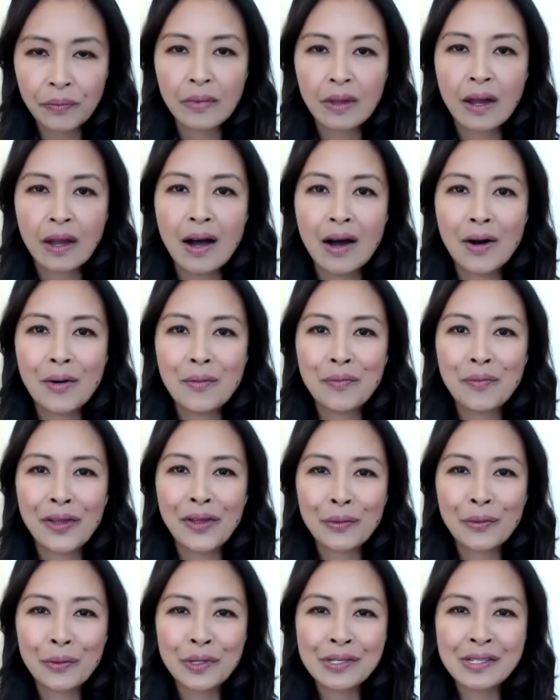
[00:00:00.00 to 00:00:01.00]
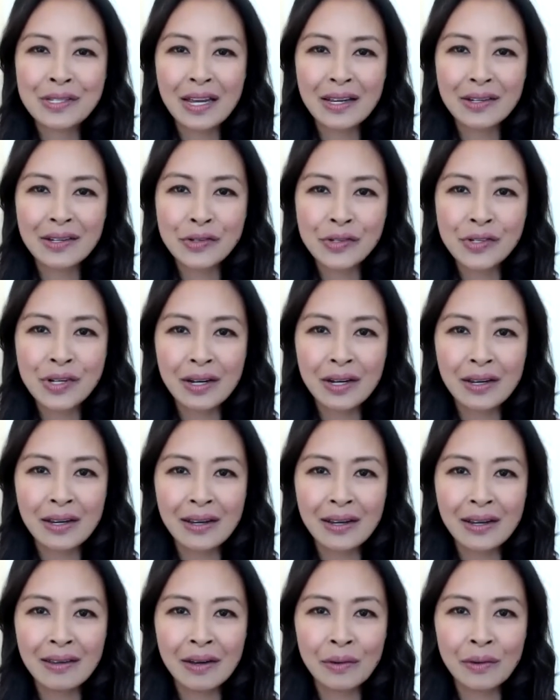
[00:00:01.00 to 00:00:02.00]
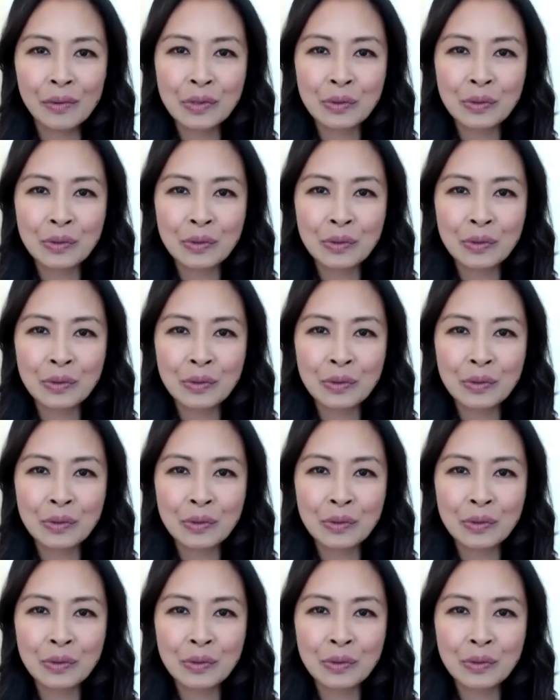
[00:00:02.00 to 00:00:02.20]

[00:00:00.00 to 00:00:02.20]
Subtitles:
There was a study that was